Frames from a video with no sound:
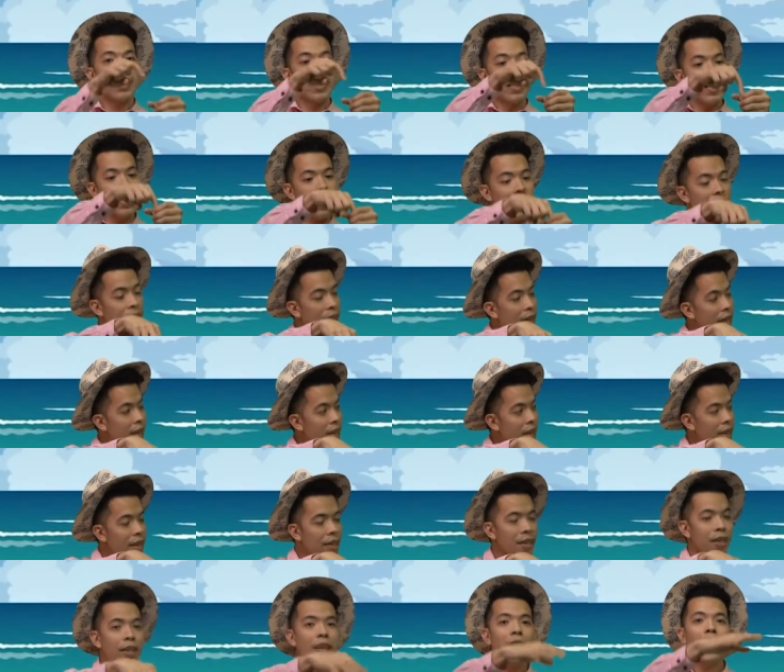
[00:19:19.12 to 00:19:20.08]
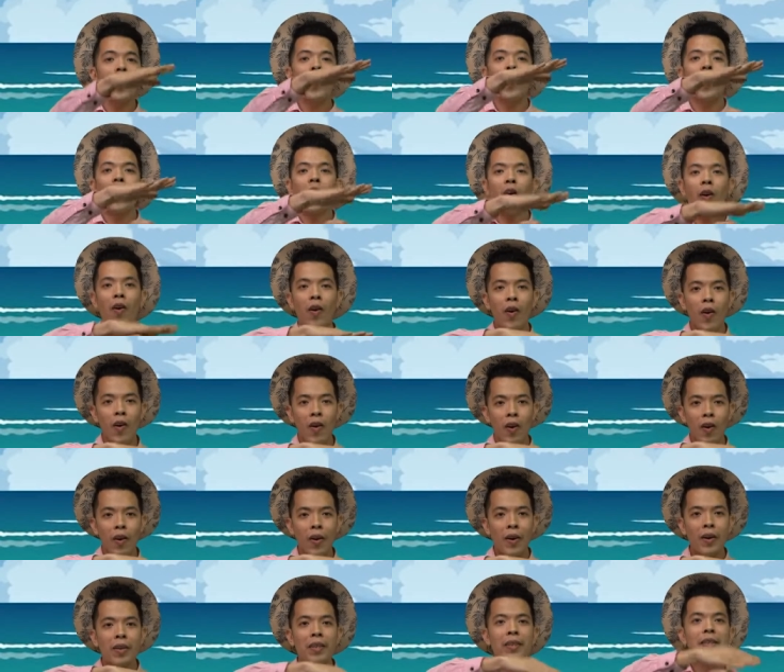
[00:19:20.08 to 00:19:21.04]
In,
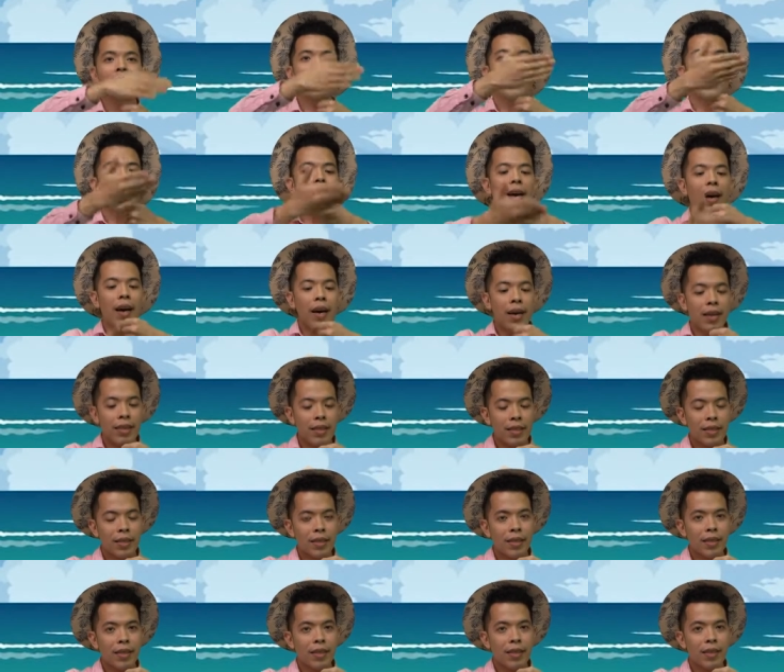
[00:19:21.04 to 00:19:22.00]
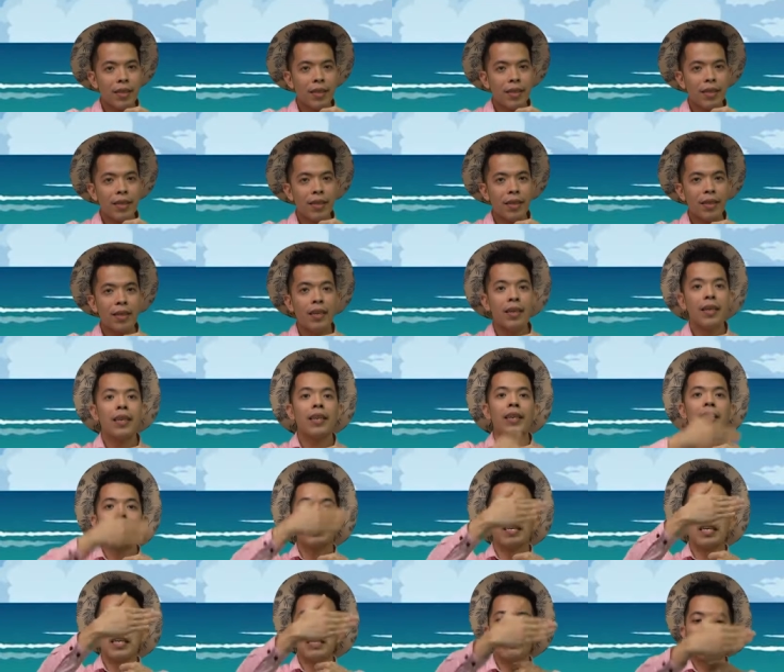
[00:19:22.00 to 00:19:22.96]
on, under,
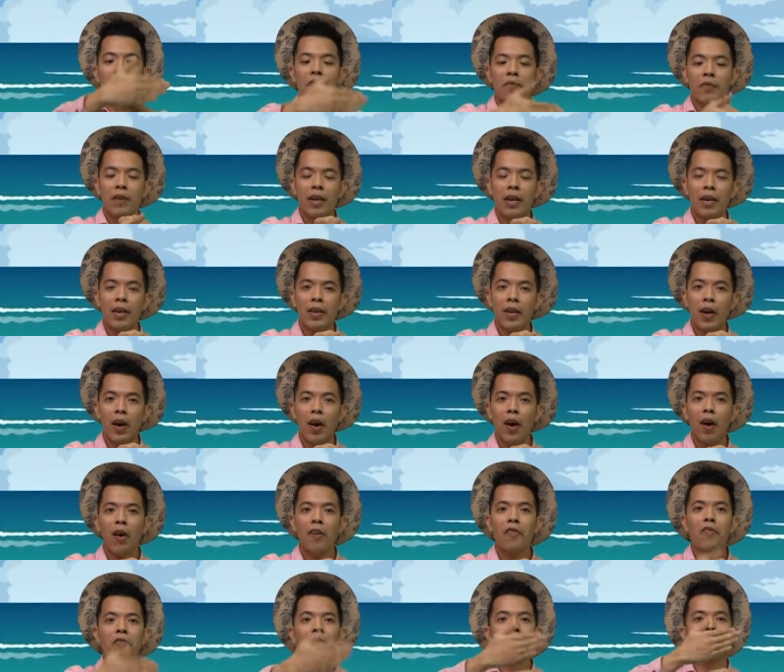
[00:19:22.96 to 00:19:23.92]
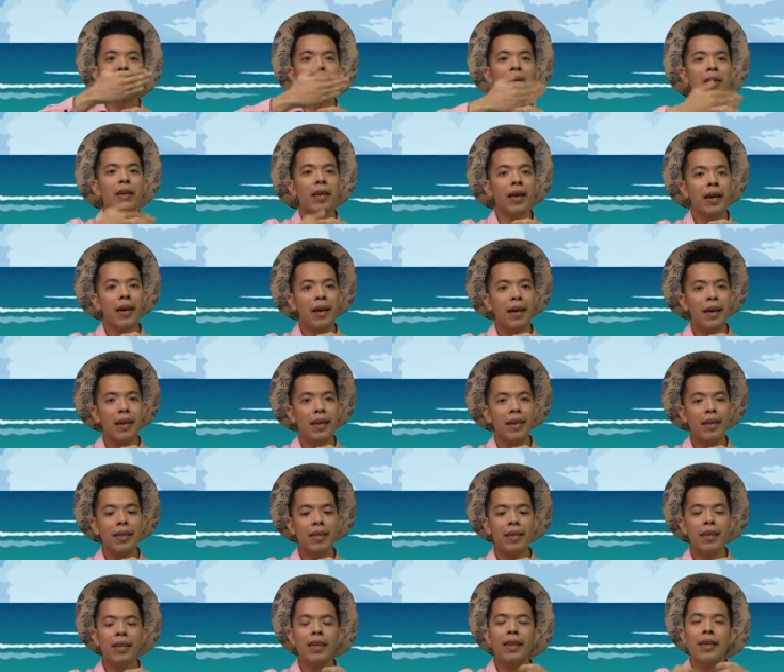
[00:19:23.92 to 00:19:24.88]
in front of,
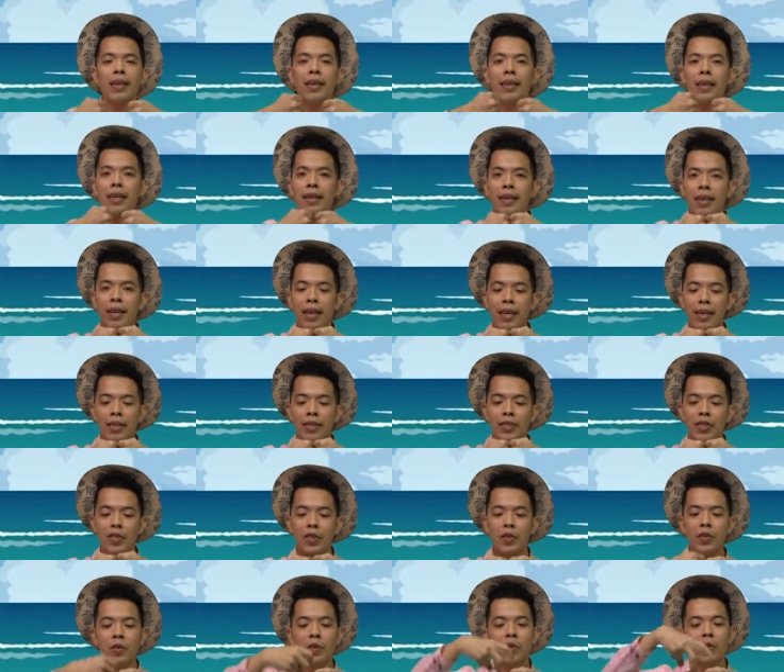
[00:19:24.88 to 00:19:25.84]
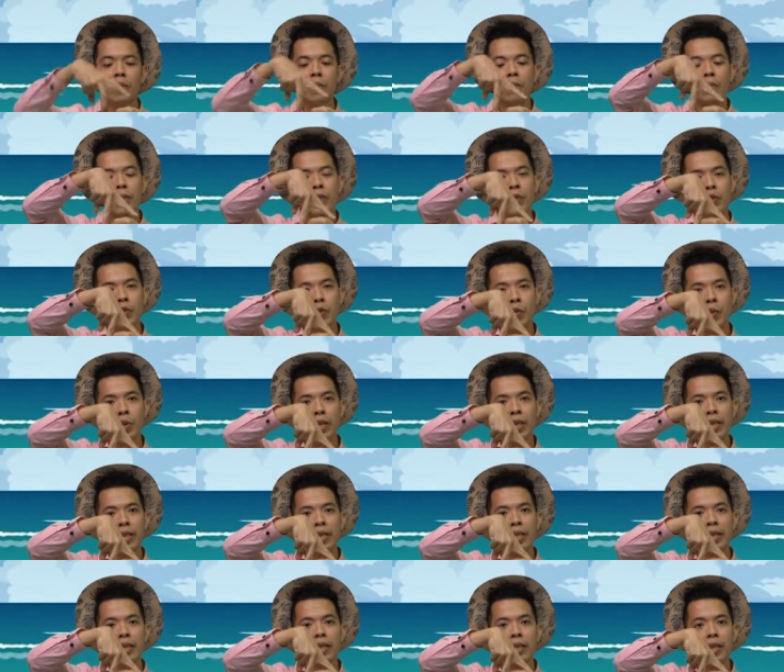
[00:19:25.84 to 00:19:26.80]
behind, next to,
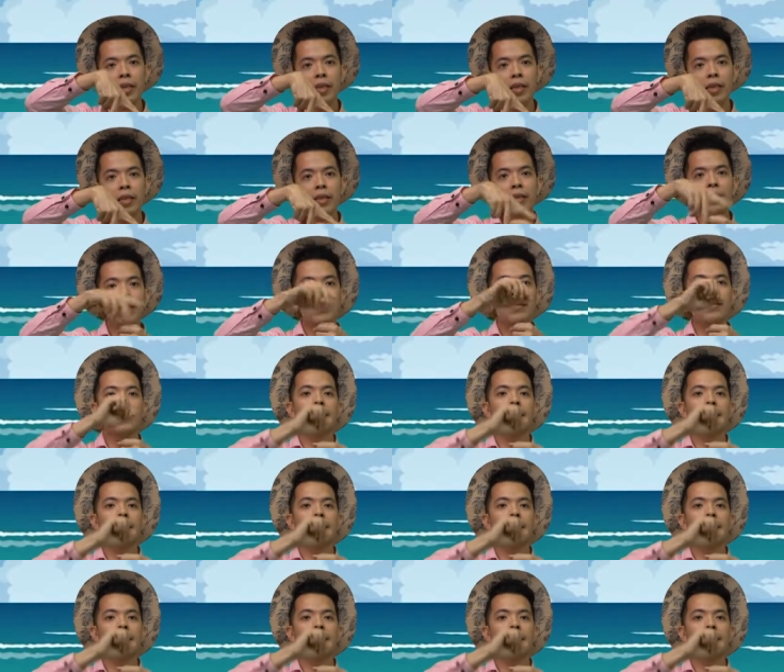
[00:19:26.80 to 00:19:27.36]
between.